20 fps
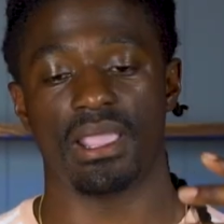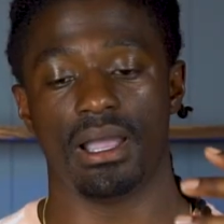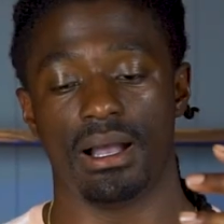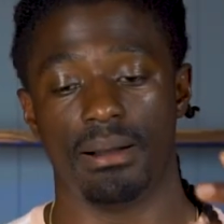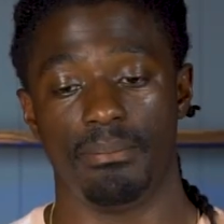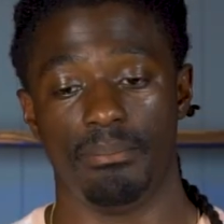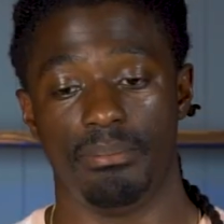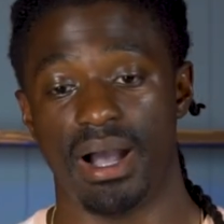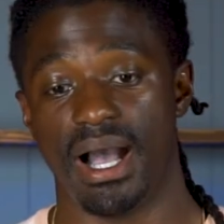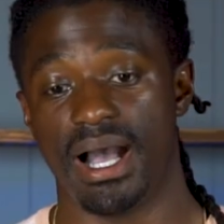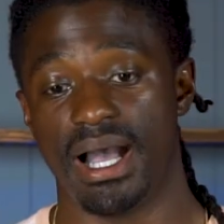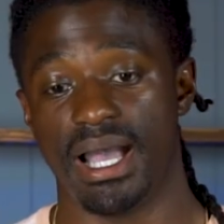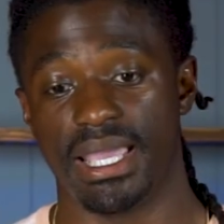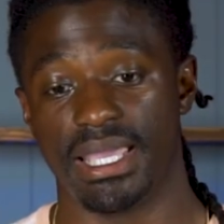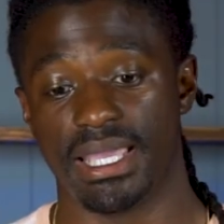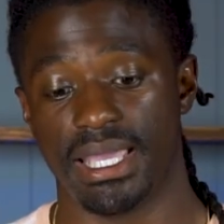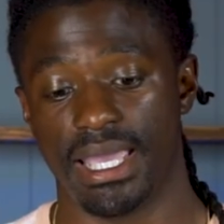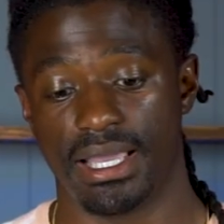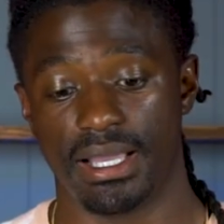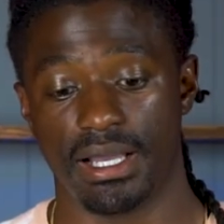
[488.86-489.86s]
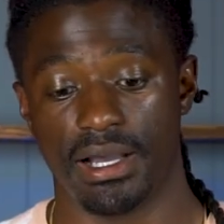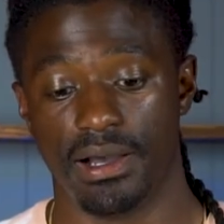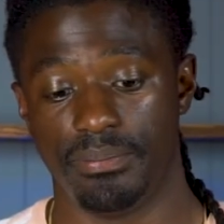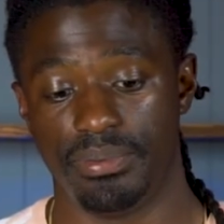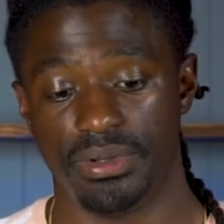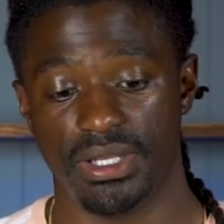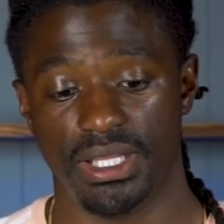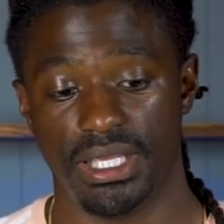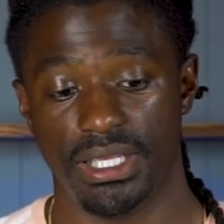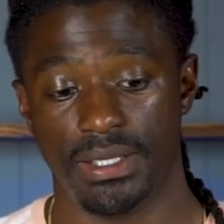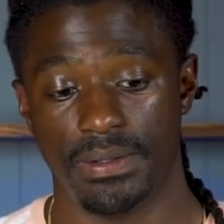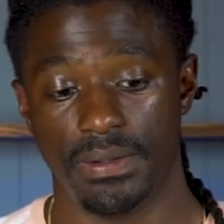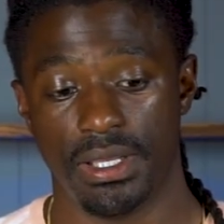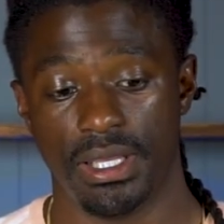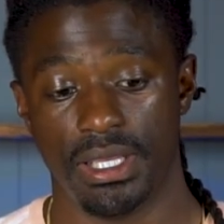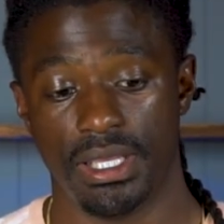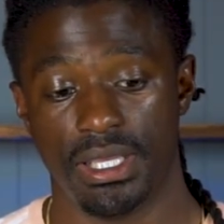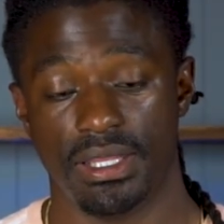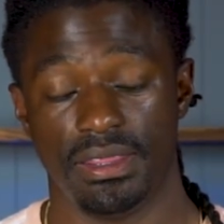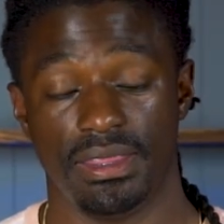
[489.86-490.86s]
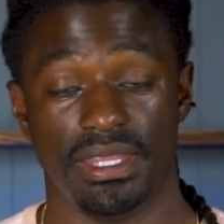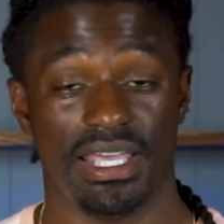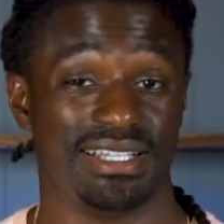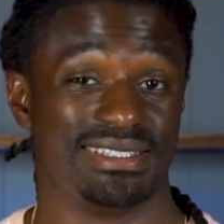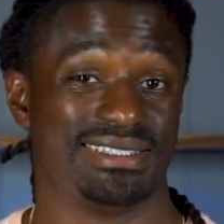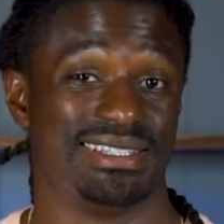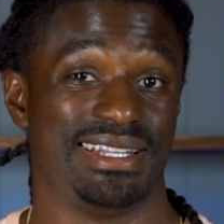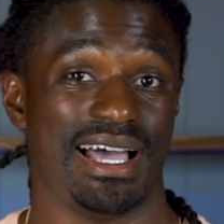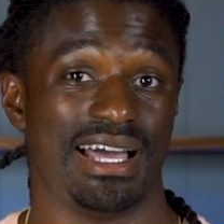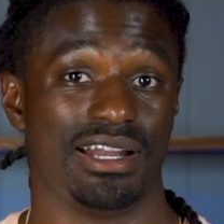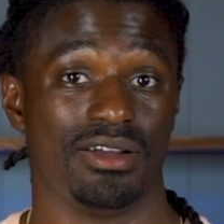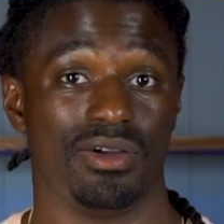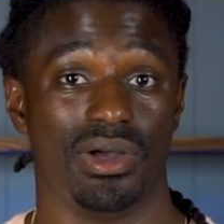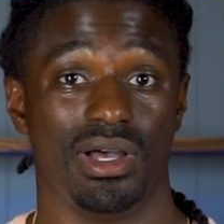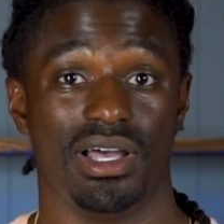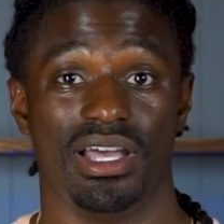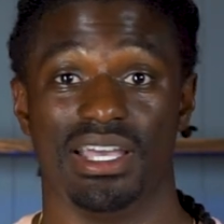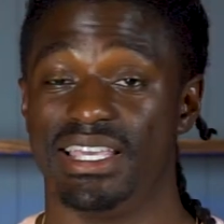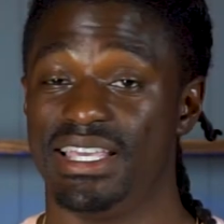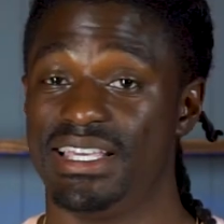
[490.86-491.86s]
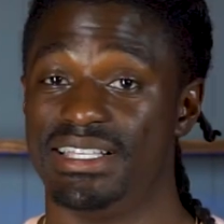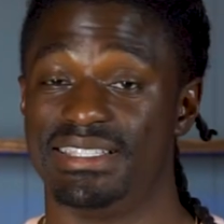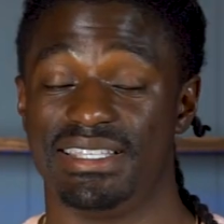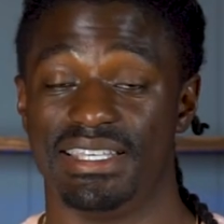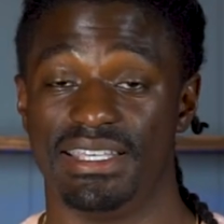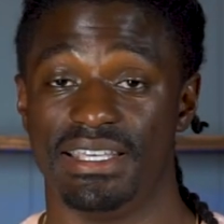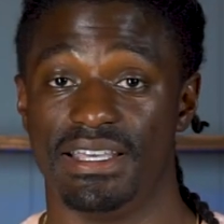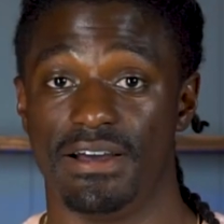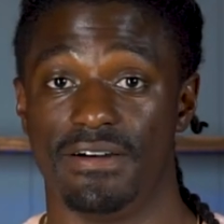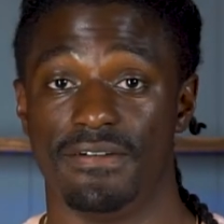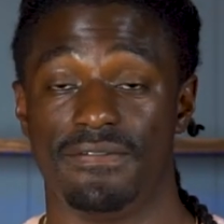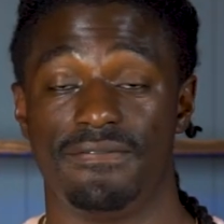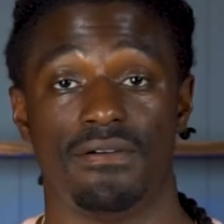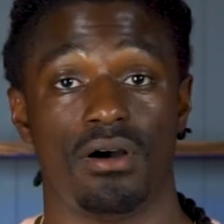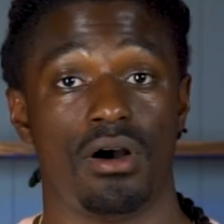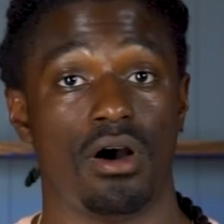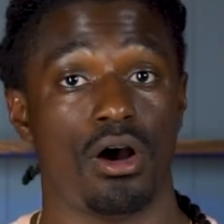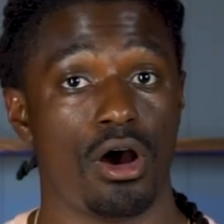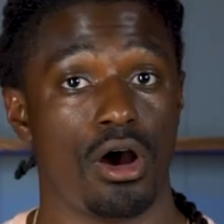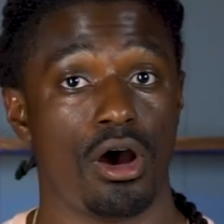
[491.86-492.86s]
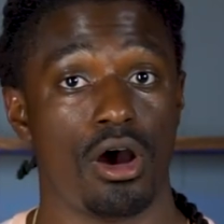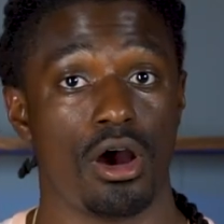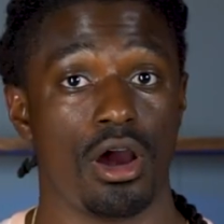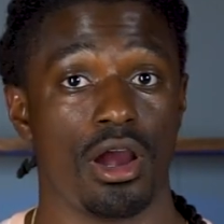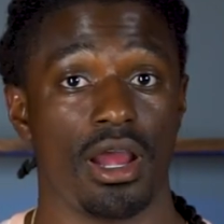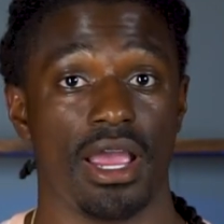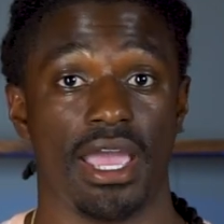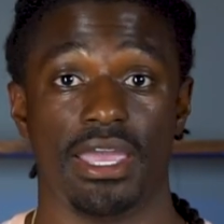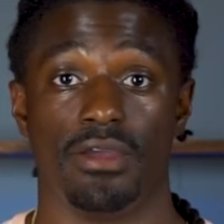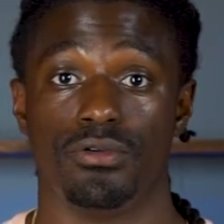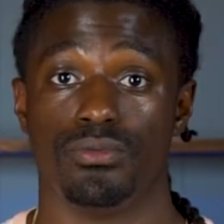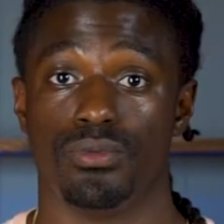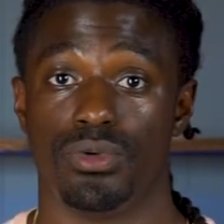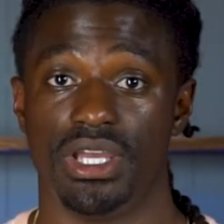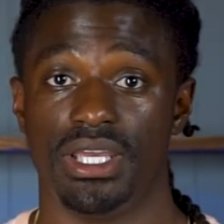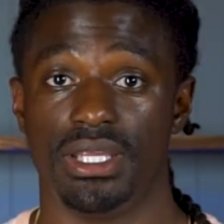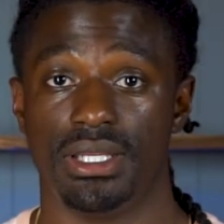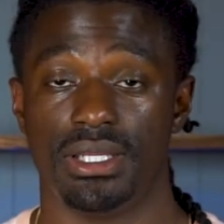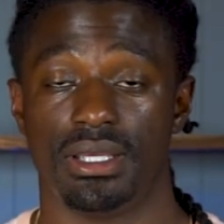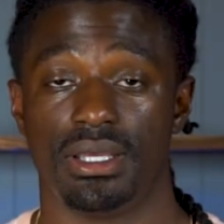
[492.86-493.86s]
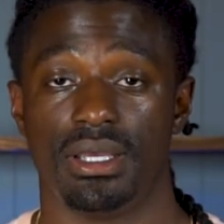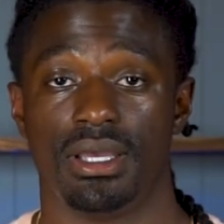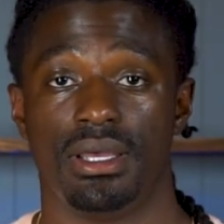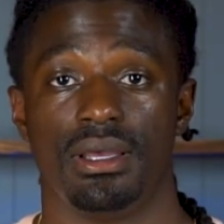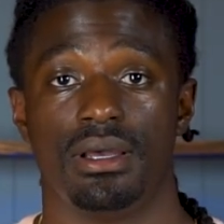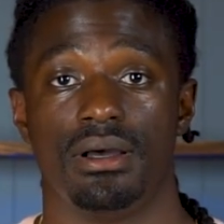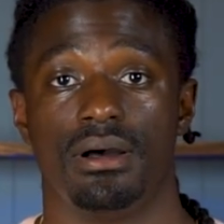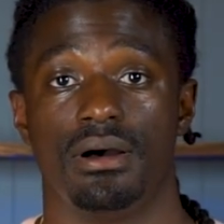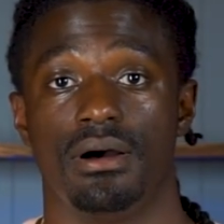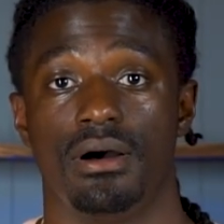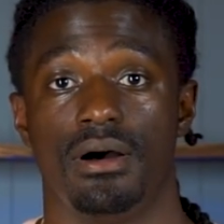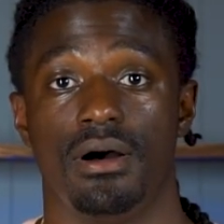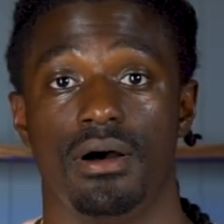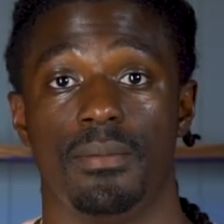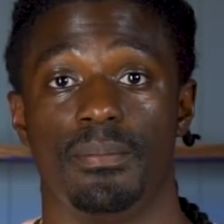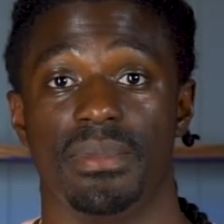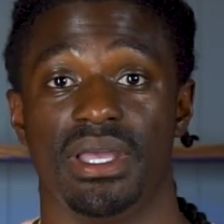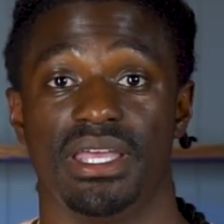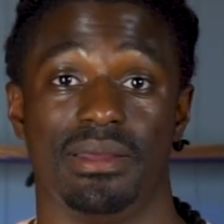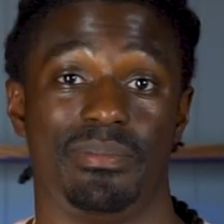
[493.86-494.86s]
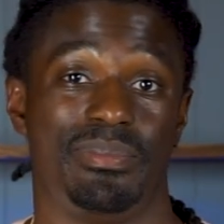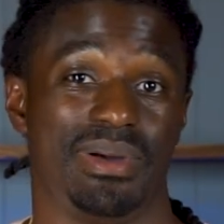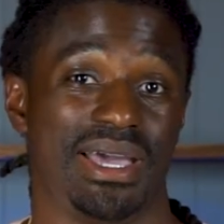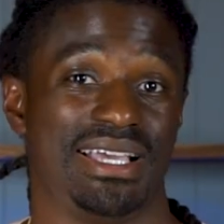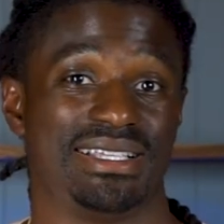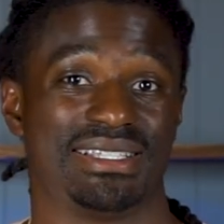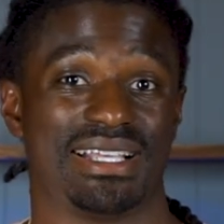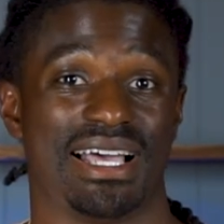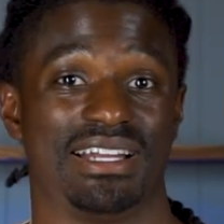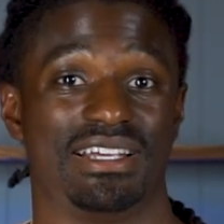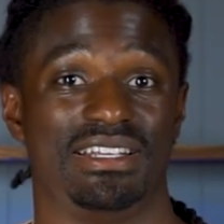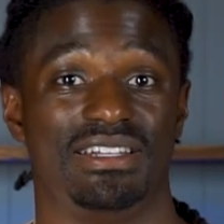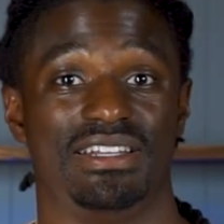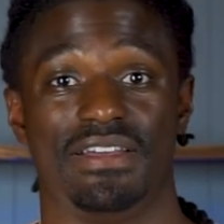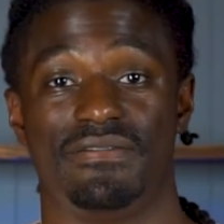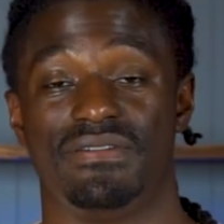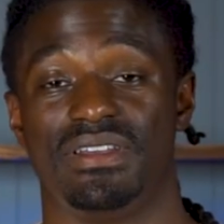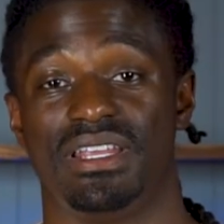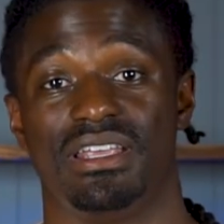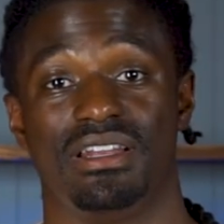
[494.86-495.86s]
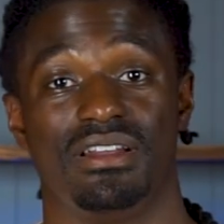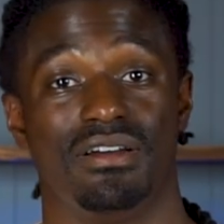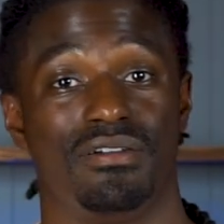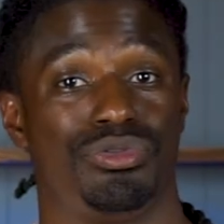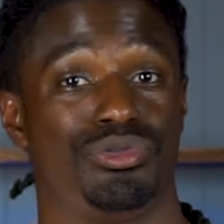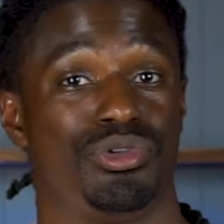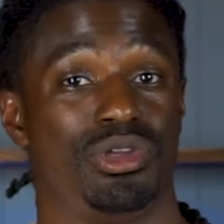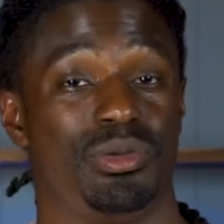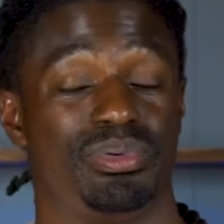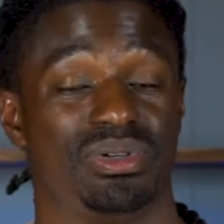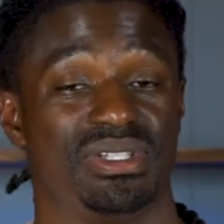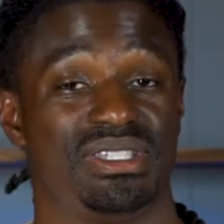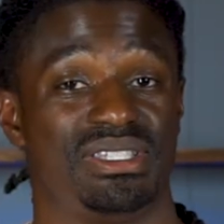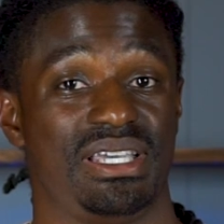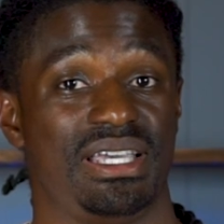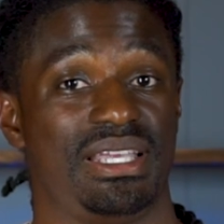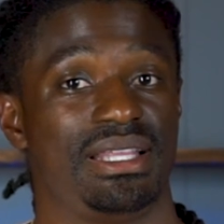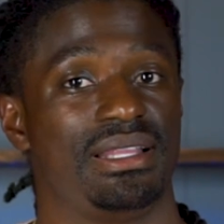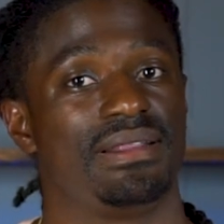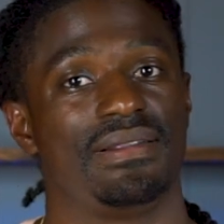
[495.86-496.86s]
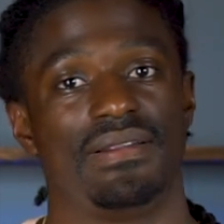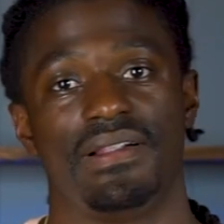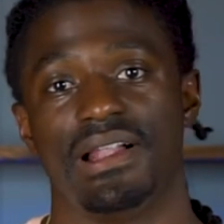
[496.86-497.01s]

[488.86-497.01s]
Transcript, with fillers: I'm buying a company that's not a, a E T F or a REIT, um, and it pays out a dividend of three percent.